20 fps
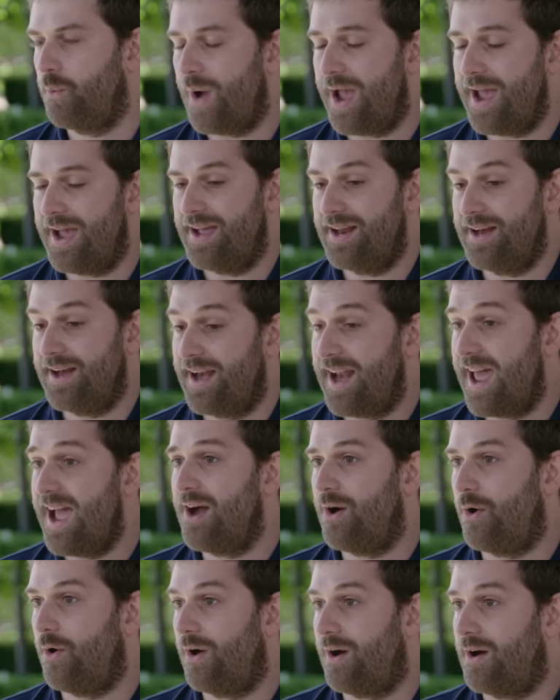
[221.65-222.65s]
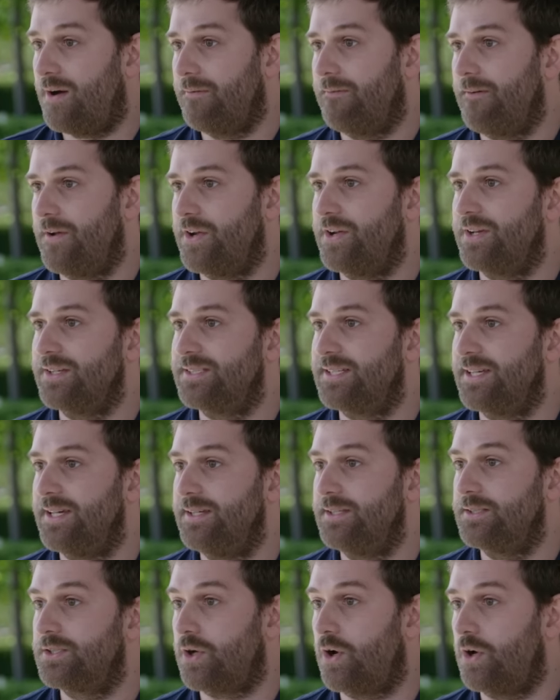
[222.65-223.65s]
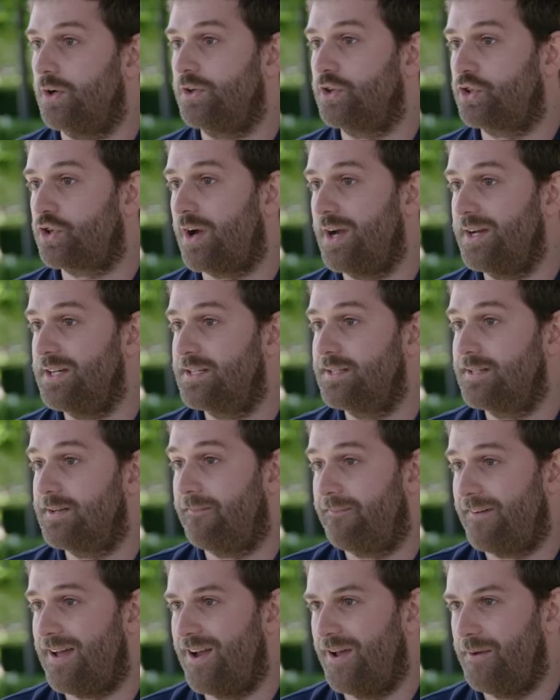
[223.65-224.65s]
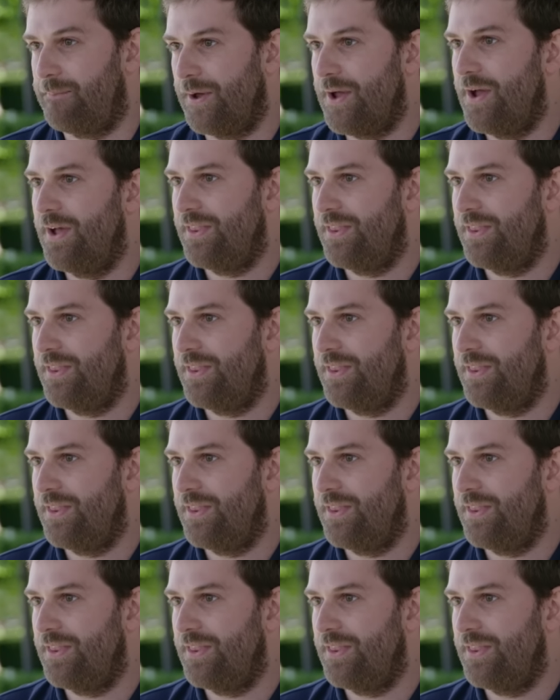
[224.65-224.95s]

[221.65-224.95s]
where now our focus is on trying to develop